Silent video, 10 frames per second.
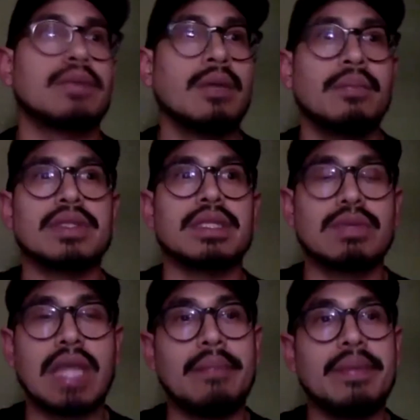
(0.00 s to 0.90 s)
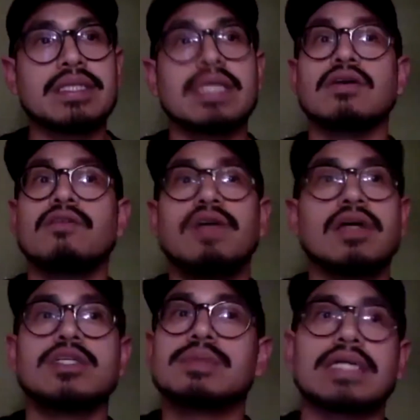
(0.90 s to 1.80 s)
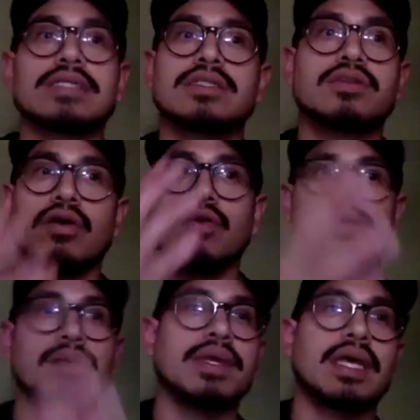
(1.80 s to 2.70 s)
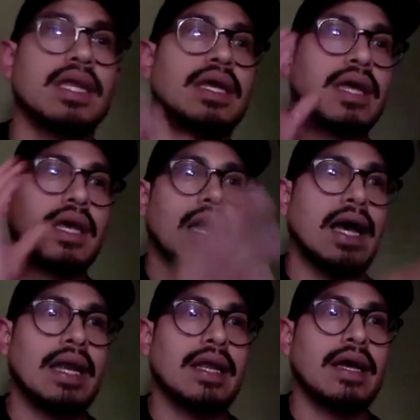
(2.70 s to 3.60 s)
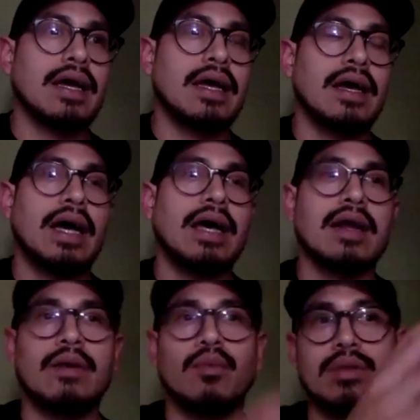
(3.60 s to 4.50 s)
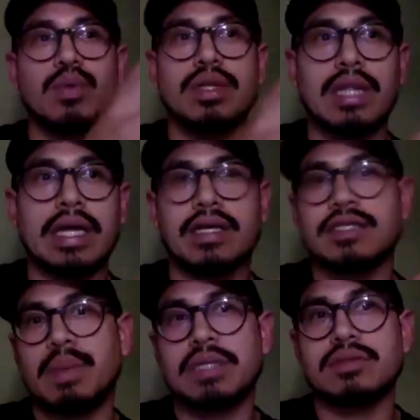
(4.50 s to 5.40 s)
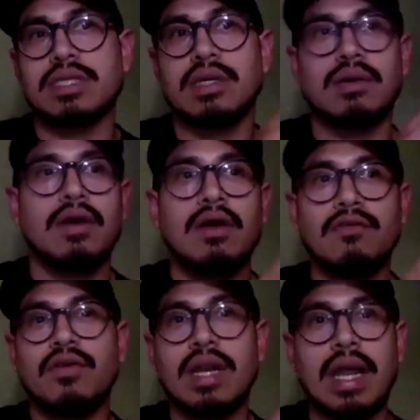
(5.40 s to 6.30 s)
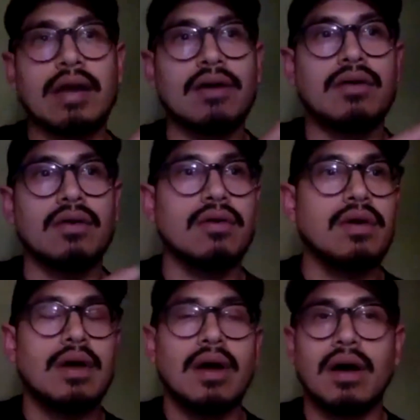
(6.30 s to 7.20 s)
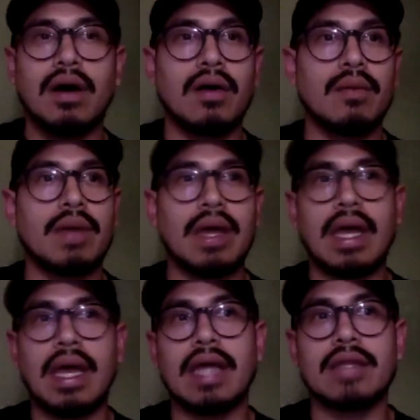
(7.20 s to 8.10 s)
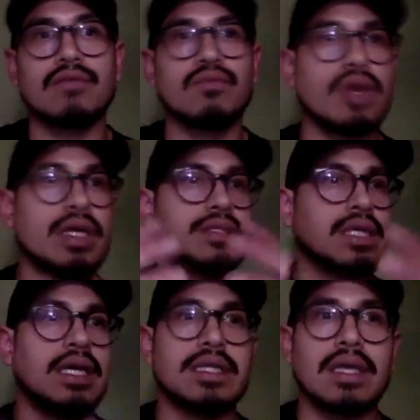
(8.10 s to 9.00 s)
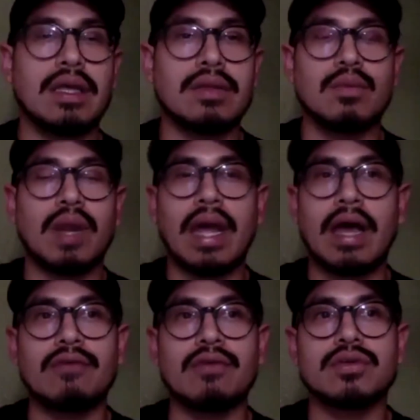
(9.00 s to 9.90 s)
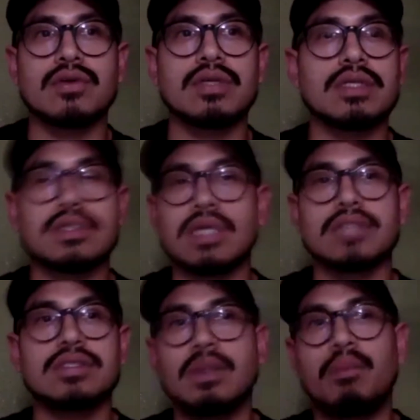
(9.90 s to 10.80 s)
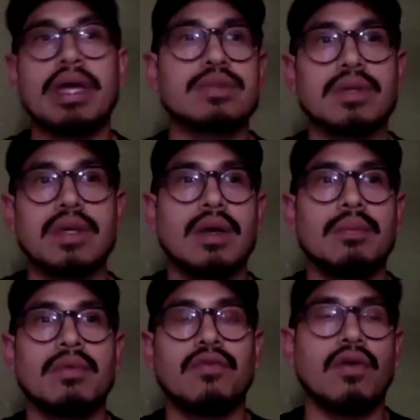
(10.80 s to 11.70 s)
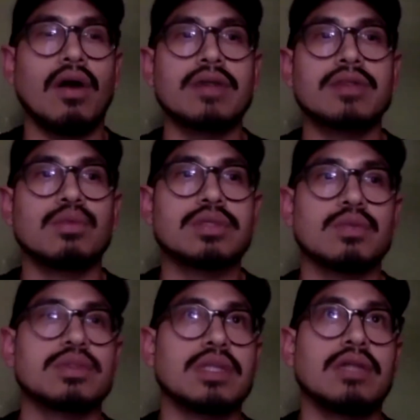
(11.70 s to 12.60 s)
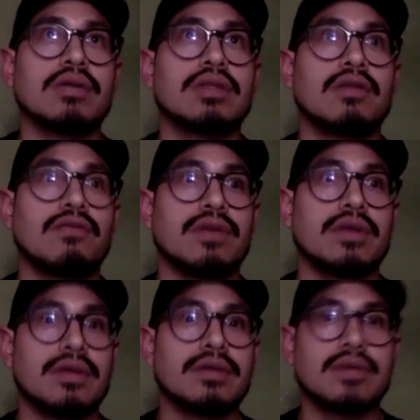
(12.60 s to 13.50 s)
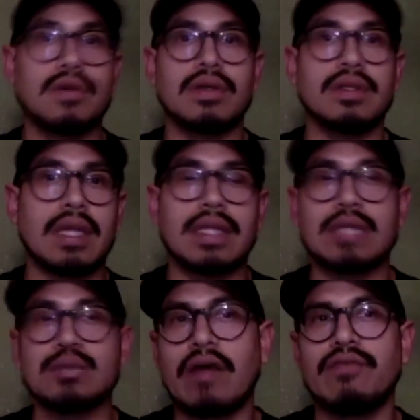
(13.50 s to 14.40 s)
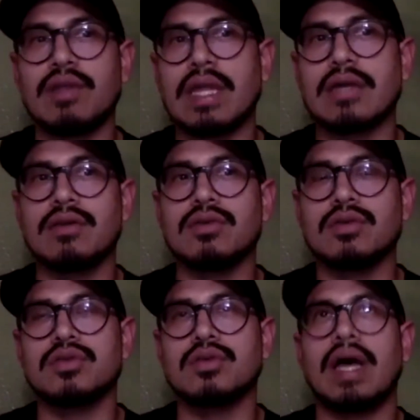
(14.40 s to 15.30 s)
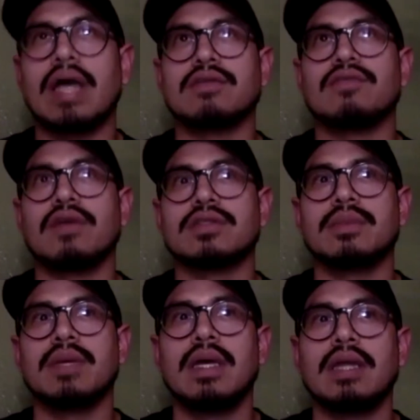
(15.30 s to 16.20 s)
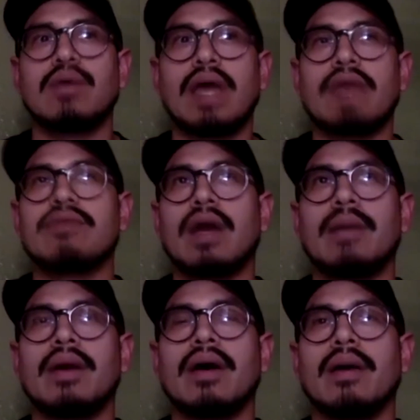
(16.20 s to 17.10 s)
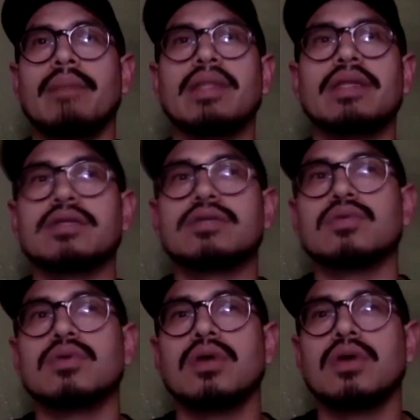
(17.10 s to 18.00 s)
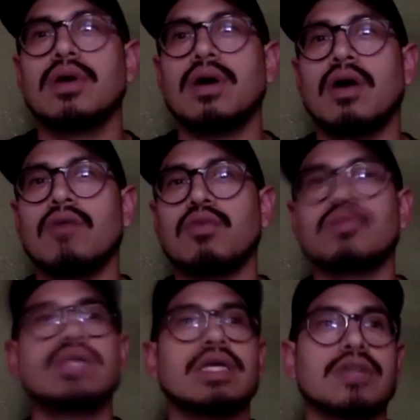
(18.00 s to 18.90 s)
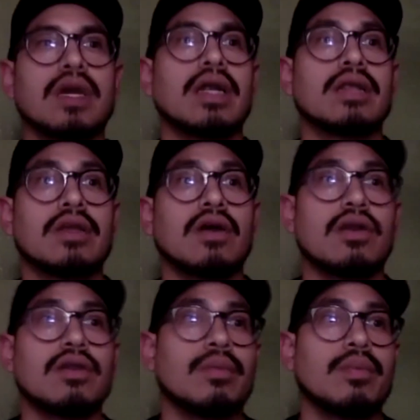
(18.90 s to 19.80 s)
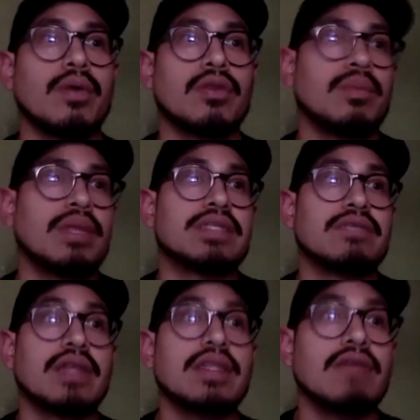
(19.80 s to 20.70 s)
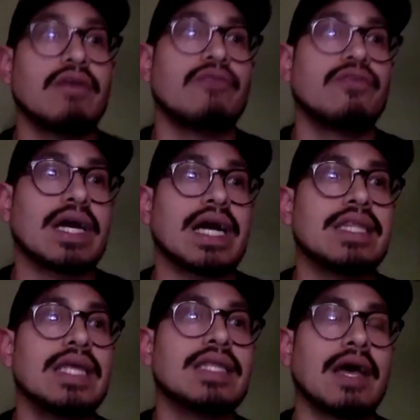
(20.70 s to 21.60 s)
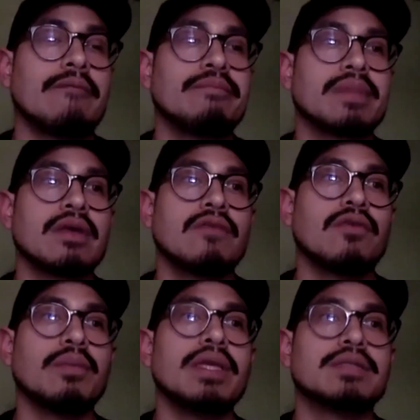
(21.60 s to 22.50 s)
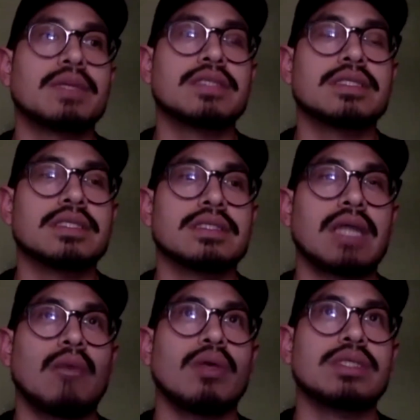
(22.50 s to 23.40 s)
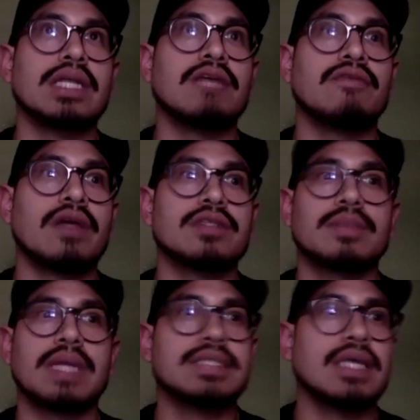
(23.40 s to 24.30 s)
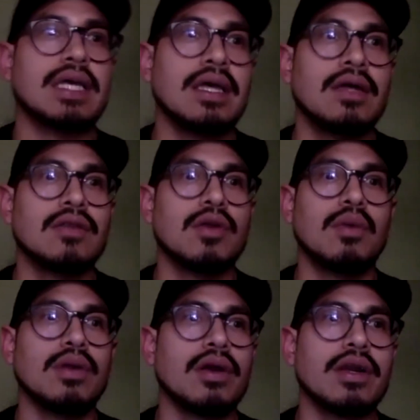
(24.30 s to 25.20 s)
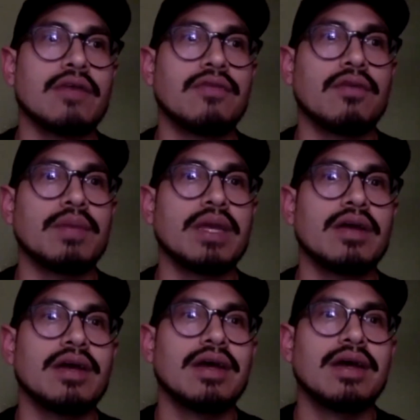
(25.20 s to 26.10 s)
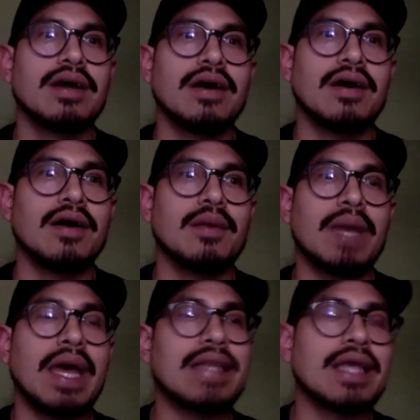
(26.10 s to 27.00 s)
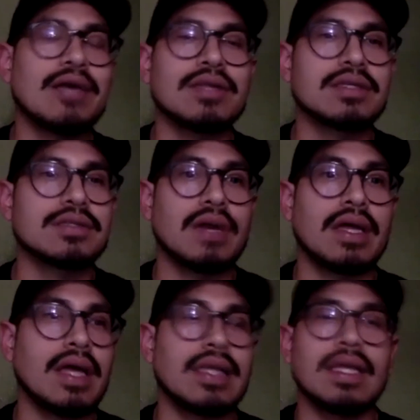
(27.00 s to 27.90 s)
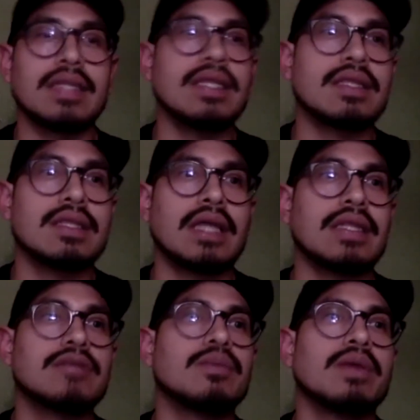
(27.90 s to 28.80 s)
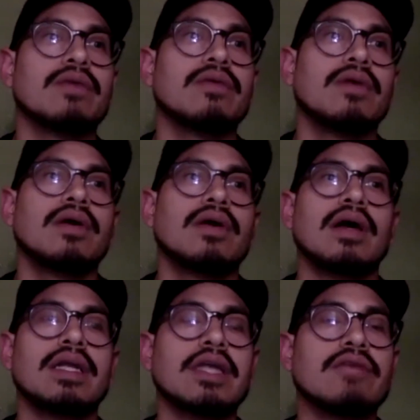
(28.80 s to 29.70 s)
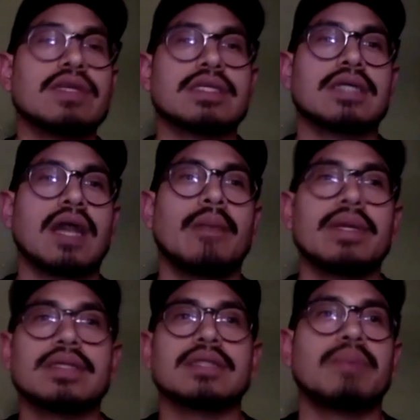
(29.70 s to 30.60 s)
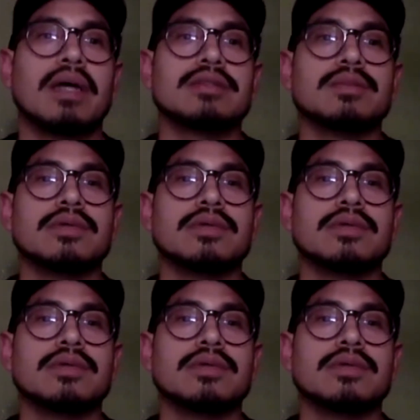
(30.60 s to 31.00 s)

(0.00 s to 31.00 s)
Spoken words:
But with that being said, some fellowships actually start you from the beginning with like a specialty, foot and ankle, hand and wrist, and what have you. So it just depends. But for us, it was a little different. So that's what I feel like you should ask the fellowship. Do I have the ability to rotate at other place if I feel like I need that? For me, especially since once I leave fellowship, that's it. No more learning for me, handholding. So I need to be leave this as competent as possible.